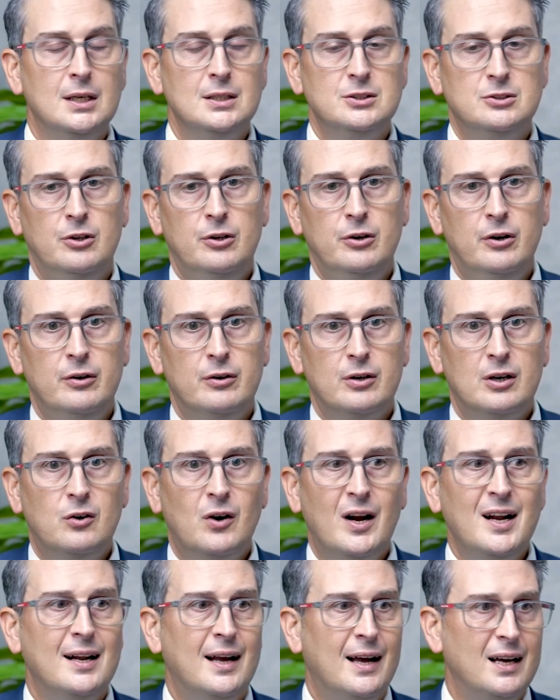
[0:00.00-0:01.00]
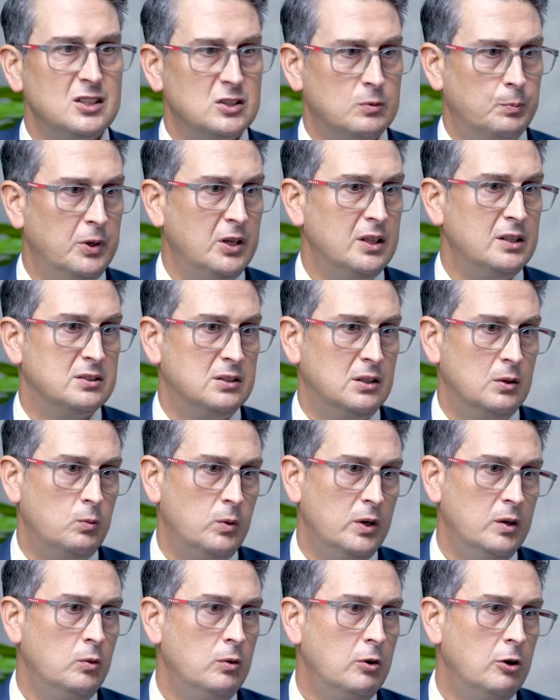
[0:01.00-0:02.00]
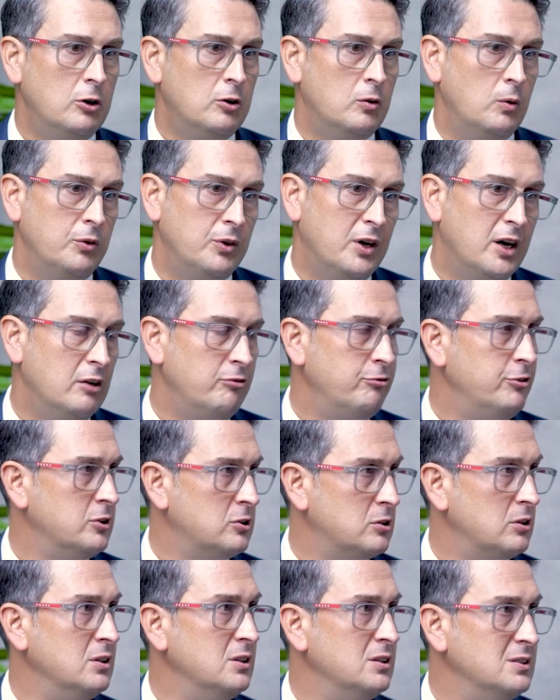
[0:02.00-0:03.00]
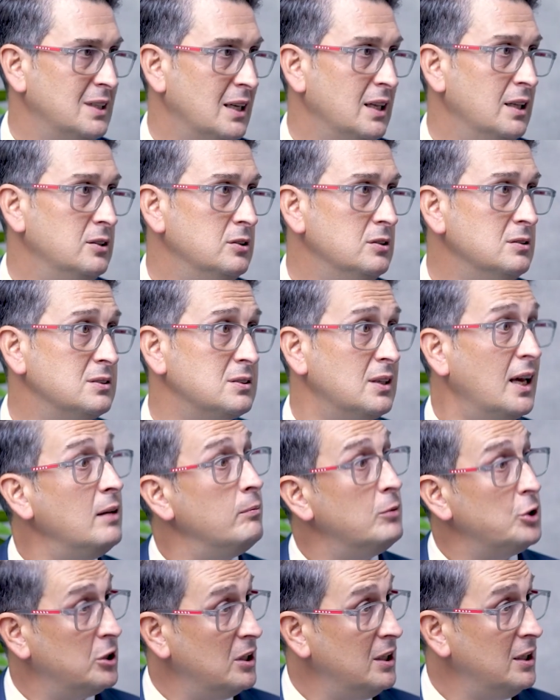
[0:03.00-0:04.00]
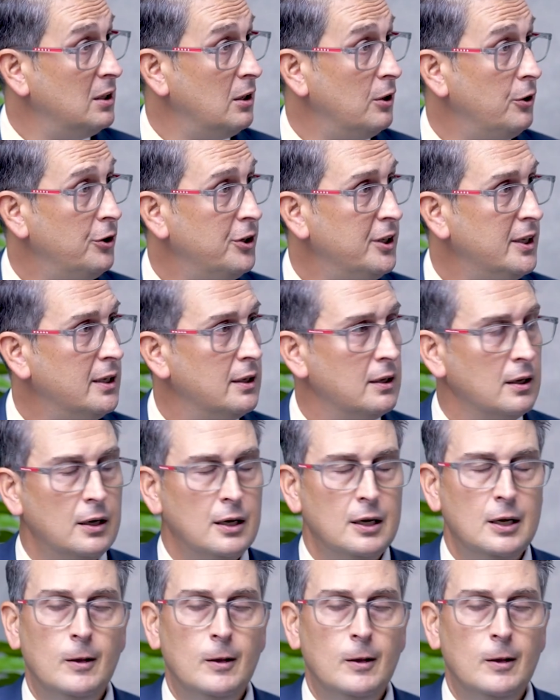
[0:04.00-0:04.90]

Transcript: So there are great aspects that we work with artificial intelligence and machine learning